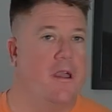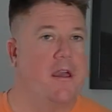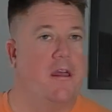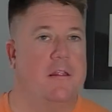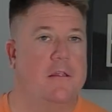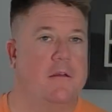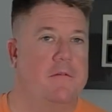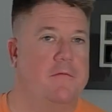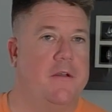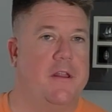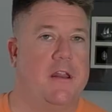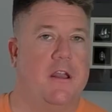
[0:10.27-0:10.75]
we get
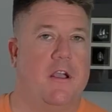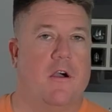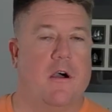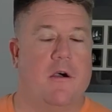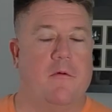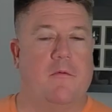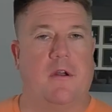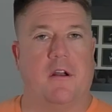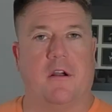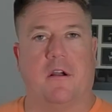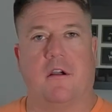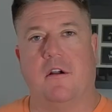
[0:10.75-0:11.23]
into the video, I
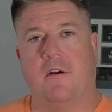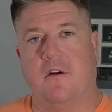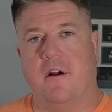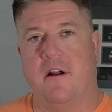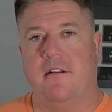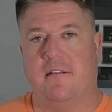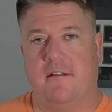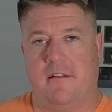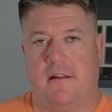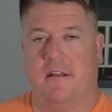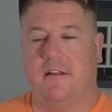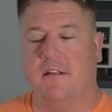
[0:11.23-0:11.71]
want to
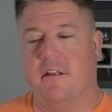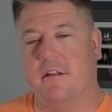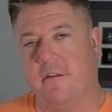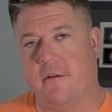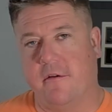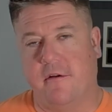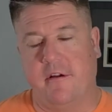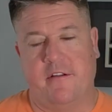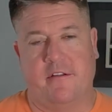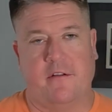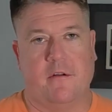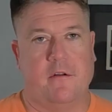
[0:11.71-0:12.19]
congratulate the
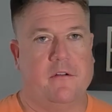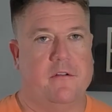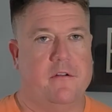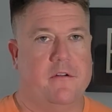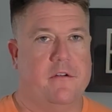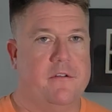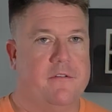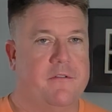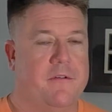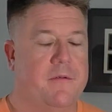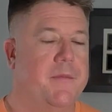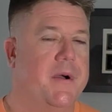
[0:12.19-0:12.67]
3
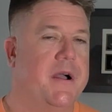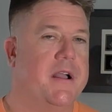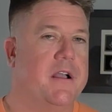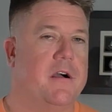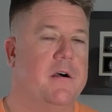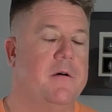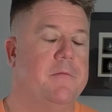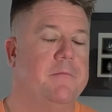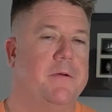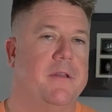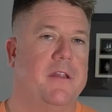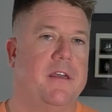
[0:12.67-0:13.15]
soldiers from my
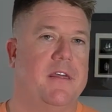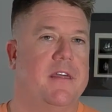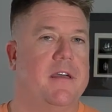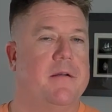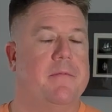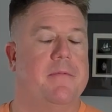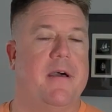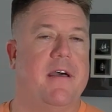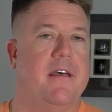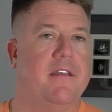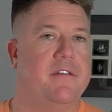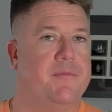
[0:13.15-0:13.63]
company
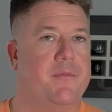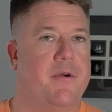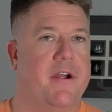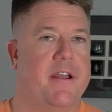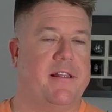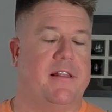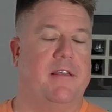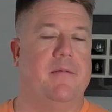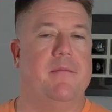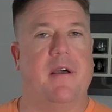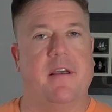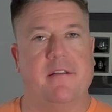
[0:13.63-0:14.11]
that passed
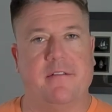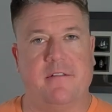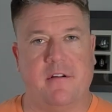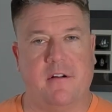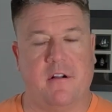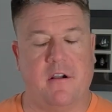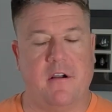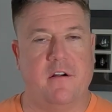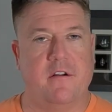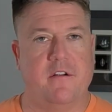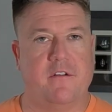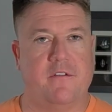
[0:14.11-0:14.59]
Bradley Master
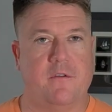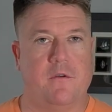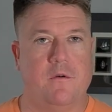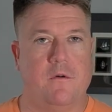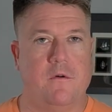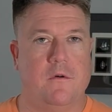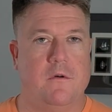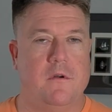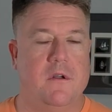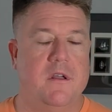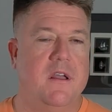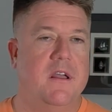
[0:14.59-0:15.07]
Gunner
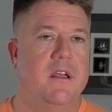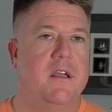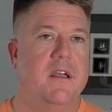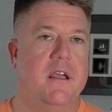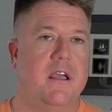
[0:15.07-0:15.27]
School.